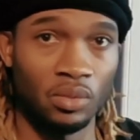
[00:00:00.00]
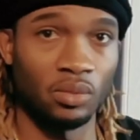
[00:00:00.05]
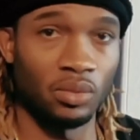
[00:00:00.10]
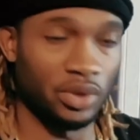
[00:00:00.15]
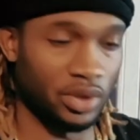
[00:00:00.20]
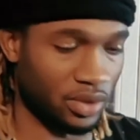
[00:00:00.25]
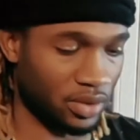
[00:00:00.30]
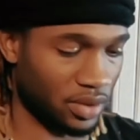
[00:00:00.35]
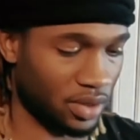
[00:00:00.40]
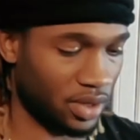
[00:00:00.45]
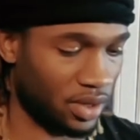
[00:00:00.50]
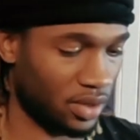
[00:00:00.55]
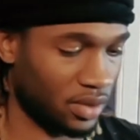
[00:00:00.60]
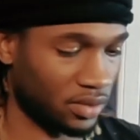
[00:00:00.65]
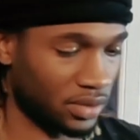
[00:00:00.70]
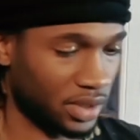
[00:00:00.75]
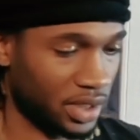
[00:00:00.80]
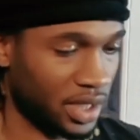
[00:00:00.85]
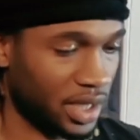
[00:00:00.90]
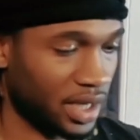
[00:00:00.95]
We're gonna
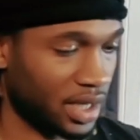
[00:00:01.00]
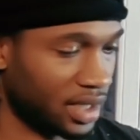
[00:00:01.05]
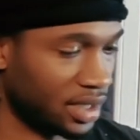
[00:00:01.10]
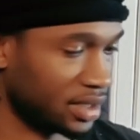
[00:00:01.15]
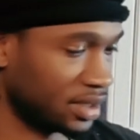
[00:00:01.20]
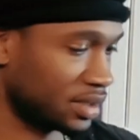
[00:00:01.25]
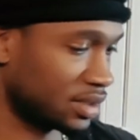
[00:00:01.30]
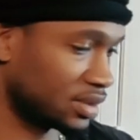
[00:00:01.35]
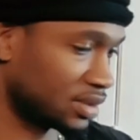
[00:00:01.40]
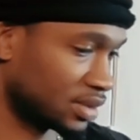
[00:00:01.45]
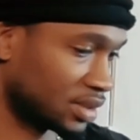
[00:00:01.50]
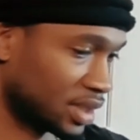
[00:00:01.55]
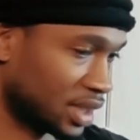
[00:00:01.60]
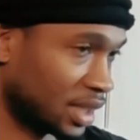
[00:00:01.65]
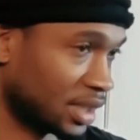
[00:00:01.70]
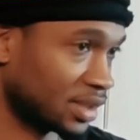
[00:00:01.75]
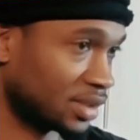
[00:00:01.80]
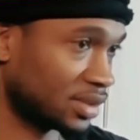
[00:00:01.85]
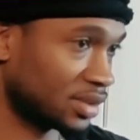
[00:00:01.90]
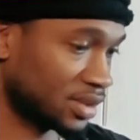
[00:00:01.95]
hold that
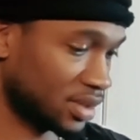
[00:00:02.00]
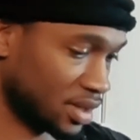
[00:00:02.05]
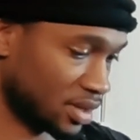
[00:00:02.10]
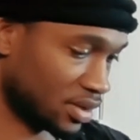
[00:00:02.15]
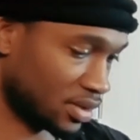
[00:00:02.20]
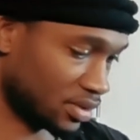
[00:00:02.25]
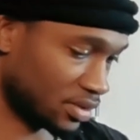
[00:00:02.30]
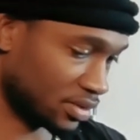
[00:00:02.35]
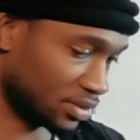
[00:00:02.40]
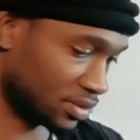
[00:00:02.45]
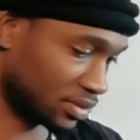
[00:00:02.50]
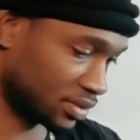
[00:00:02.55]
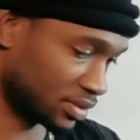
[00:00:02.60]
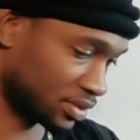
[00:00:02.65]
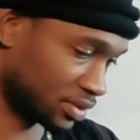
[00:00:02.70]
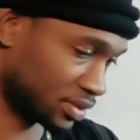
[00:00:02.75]
like so.